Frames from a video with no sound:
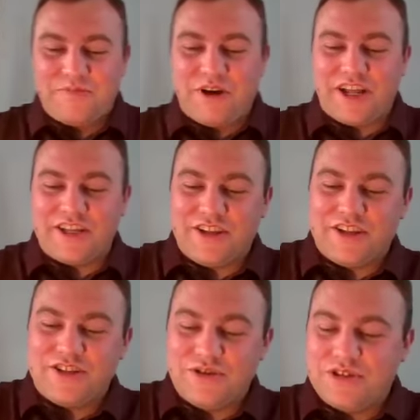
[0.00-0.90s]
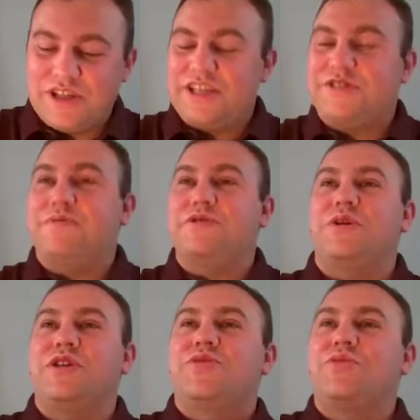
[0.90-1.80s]
but usually it's
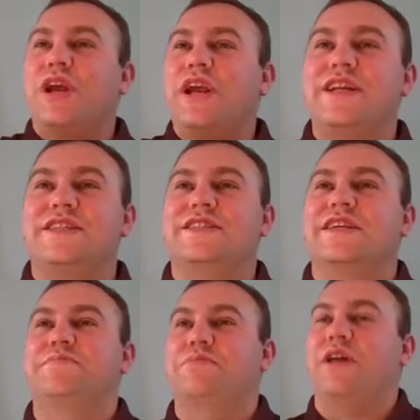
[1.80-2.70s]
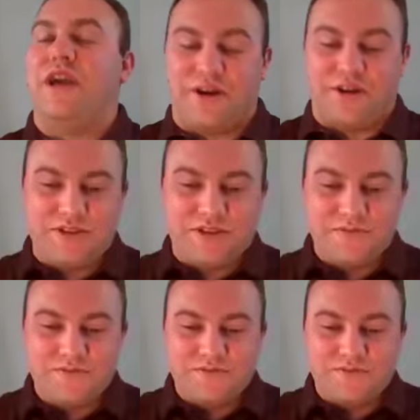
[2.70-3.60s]
between 3 to 6
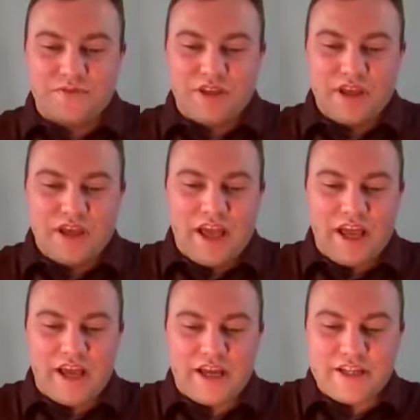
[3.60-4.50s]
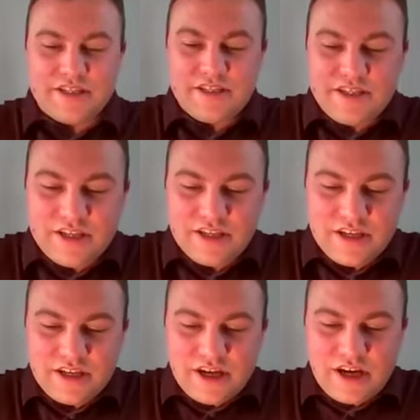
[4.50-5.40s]
players, and
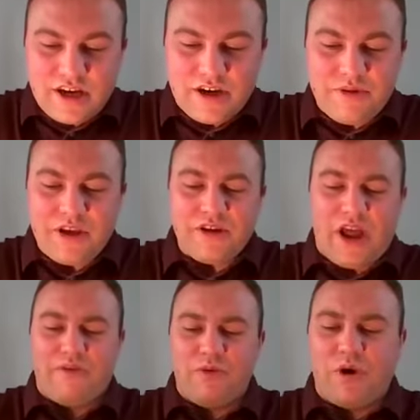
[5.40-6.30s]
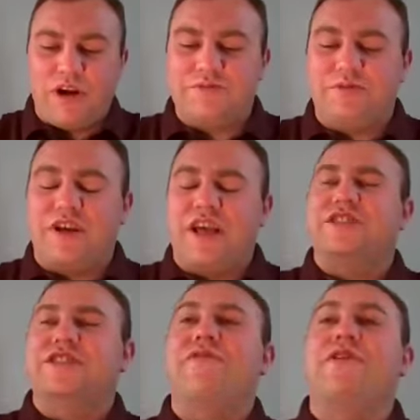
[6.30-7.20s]
everyone
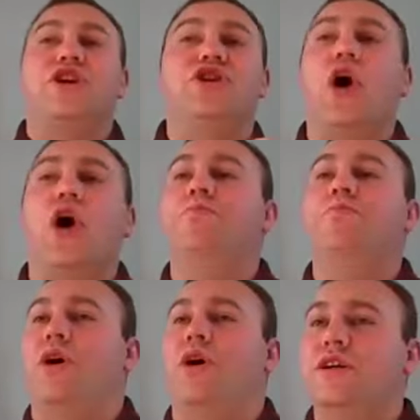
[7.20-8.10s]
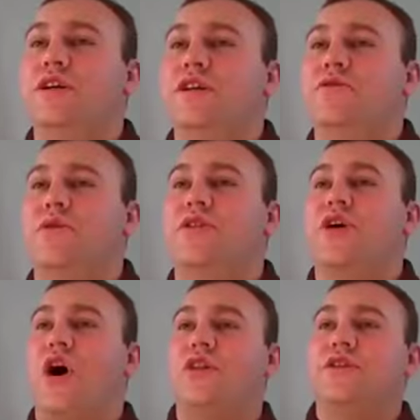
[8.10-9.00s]
is given a notebook with
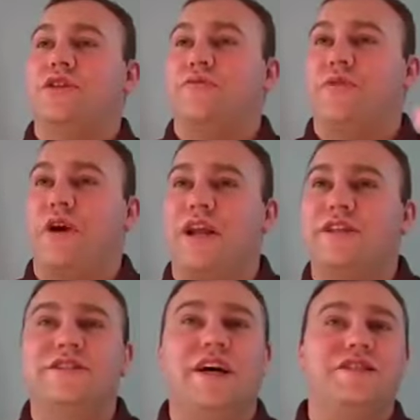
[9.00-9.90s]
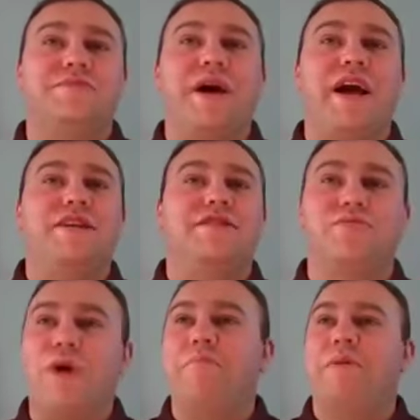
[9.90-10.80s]
all the different suspects, the
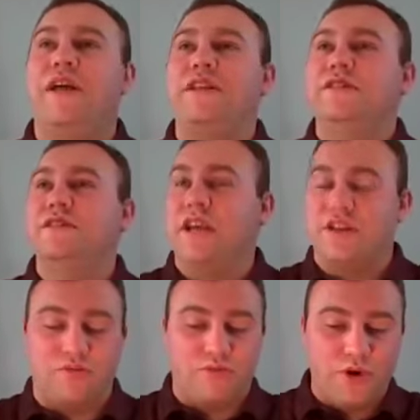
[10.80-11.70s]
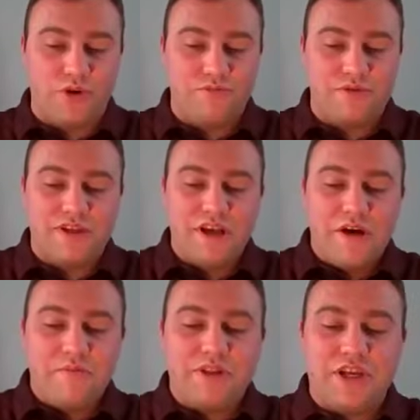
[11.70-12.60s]
weapons, and the rooms.
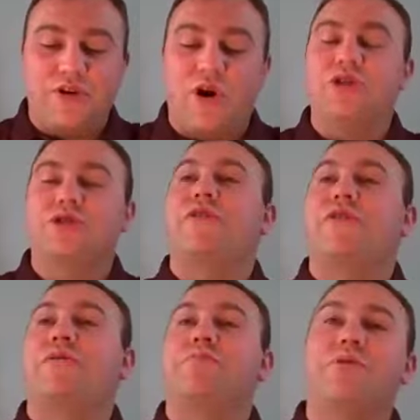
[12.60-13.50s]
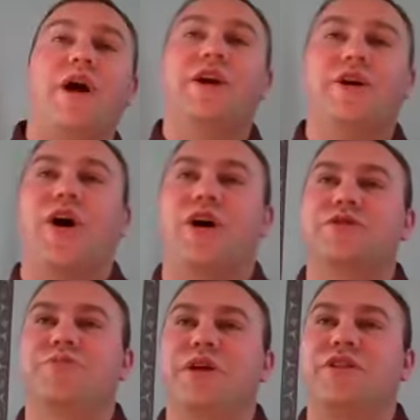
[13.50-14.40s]
But then you're also given playing
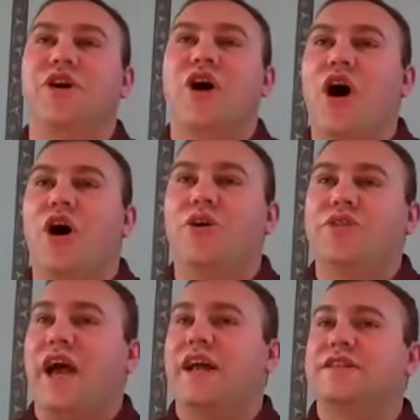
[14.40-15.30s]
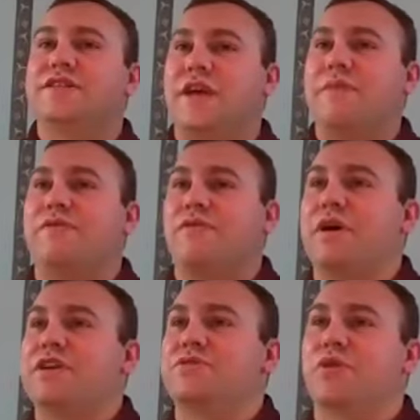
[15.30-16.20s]
cards with all that same
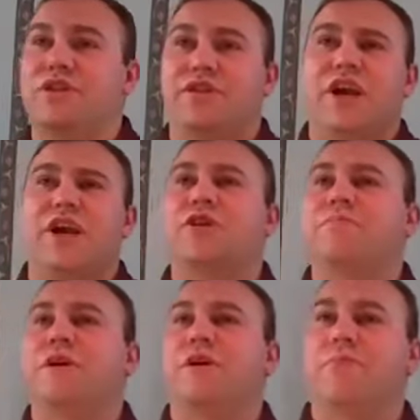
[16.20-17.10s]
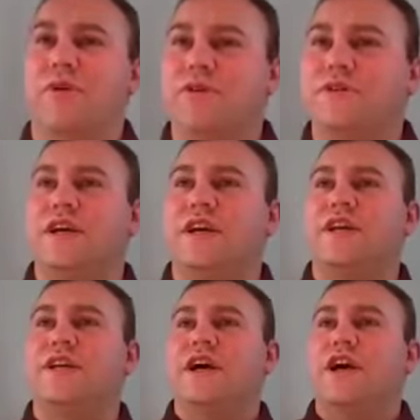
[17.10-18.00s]
information, whether it could be a
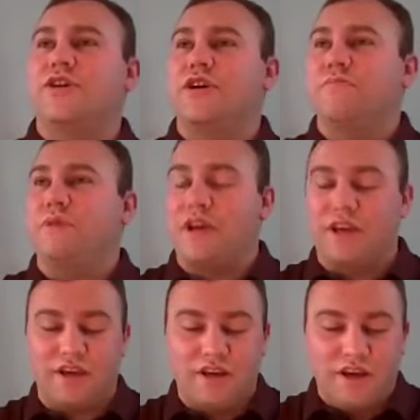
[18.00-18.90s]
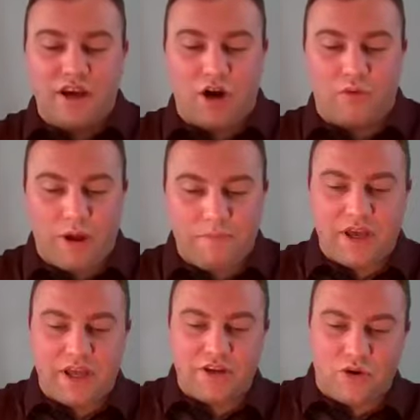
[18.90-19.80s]
person, it could be a
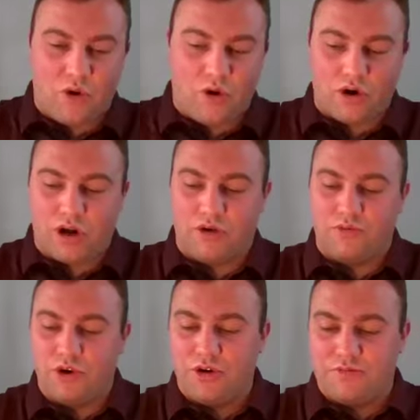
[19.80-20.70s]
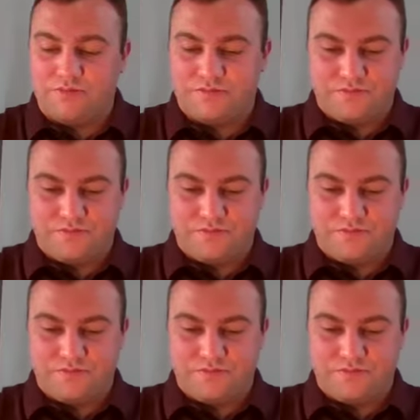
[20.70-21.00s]
weapon, or a room.